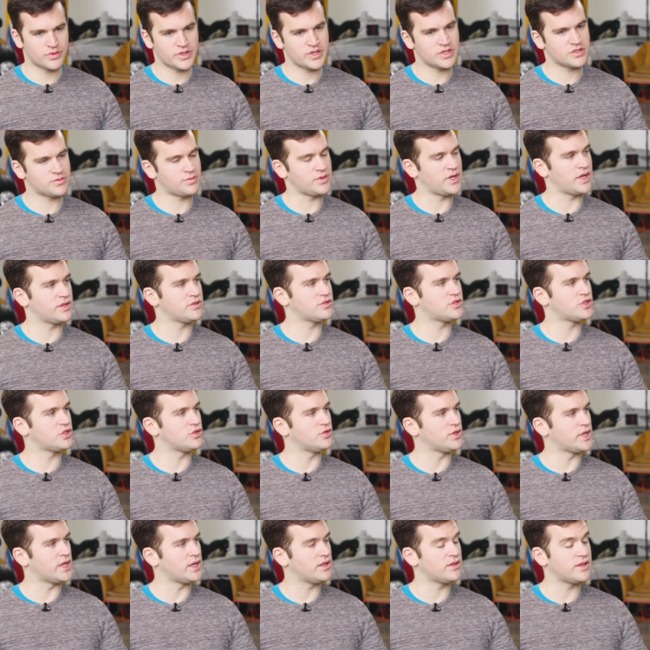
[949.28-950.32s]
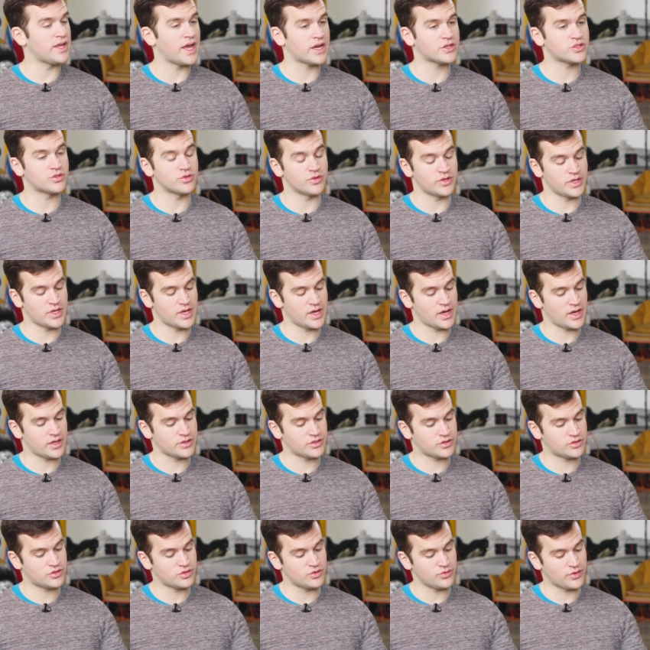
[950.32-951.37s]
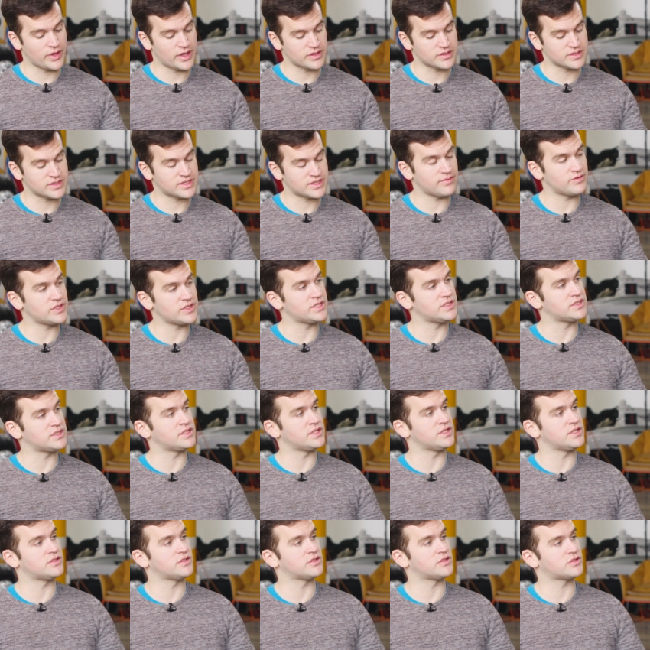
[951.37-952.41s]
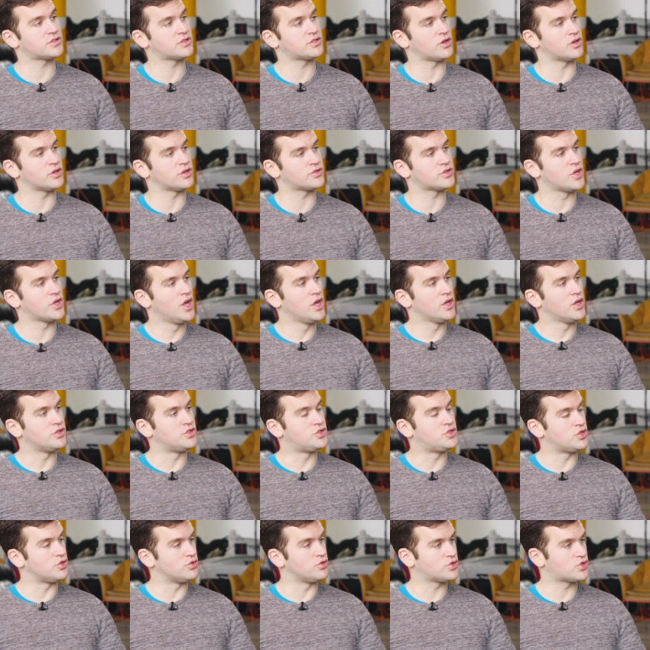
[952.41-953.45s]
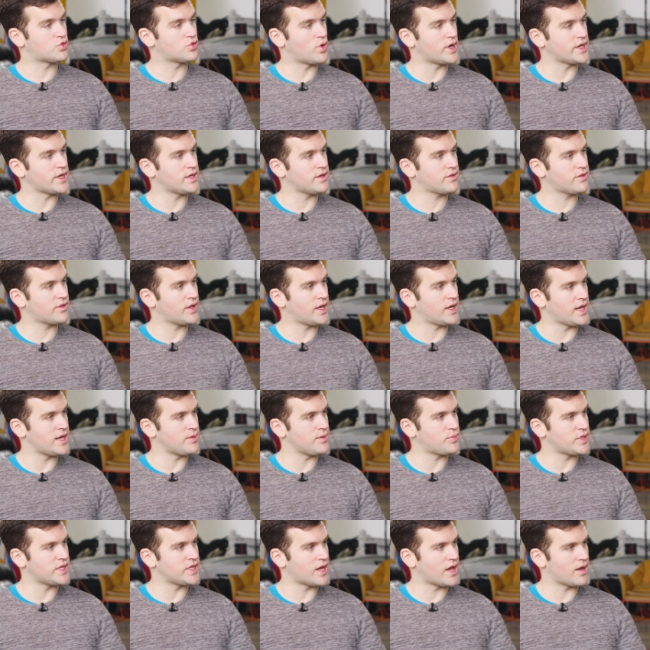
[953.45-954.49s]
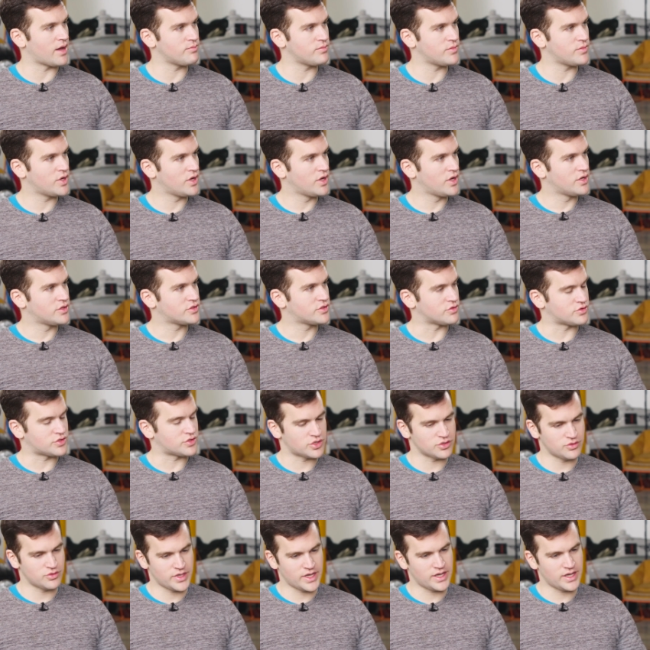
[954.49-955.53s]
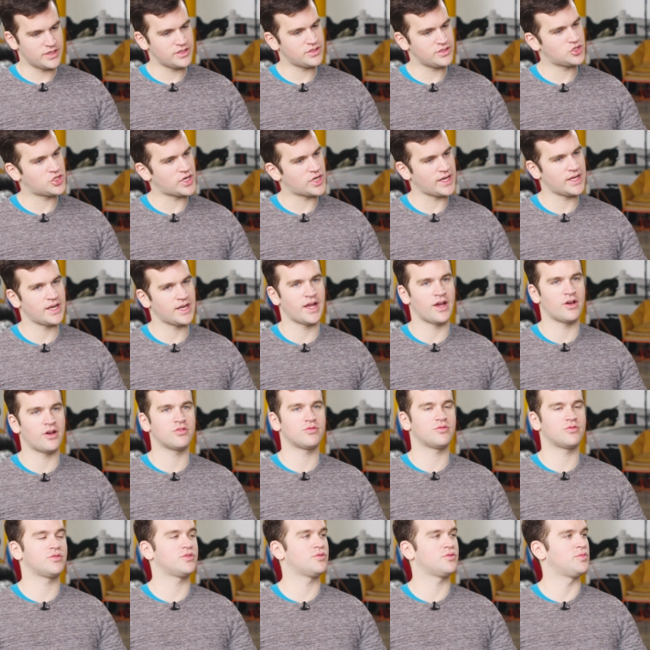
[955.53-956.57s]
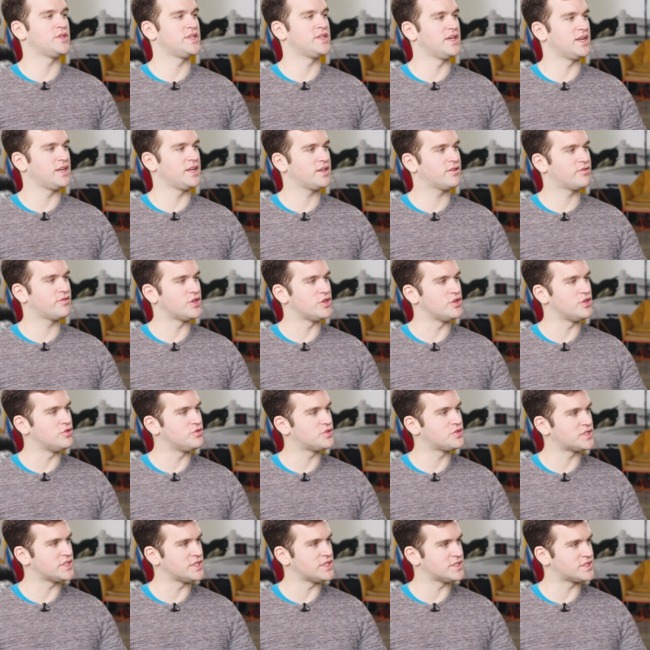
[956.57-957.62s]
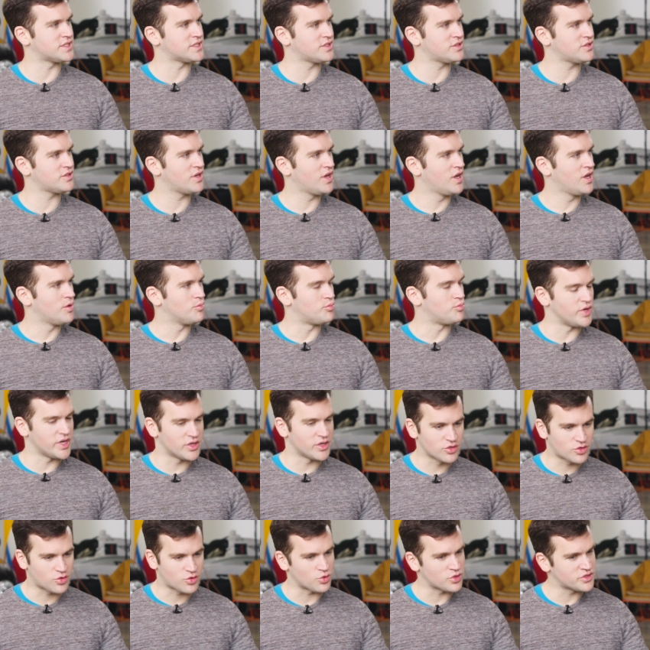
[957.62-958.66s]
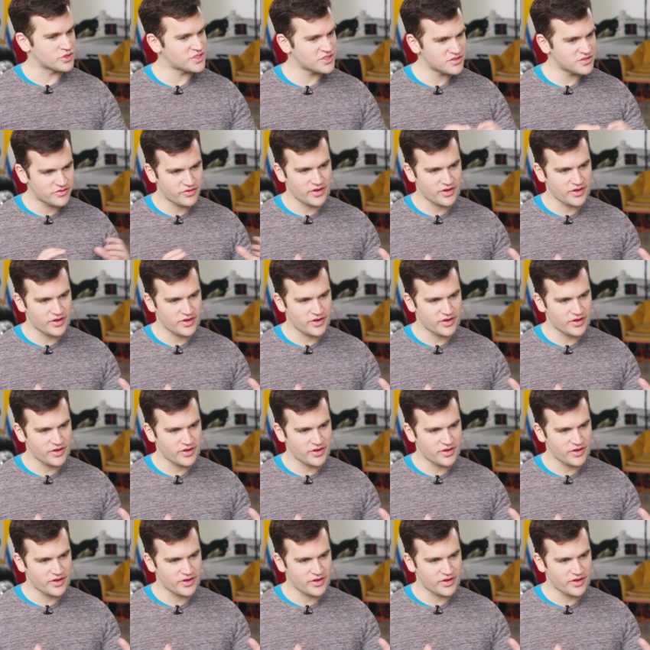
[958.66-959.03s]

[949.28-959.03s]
with ESPN, tune in. The actual the uh, 2017 season starts June 20th at 8 p.m. So tune in, check it out. Beginning of a new season, bigger courses,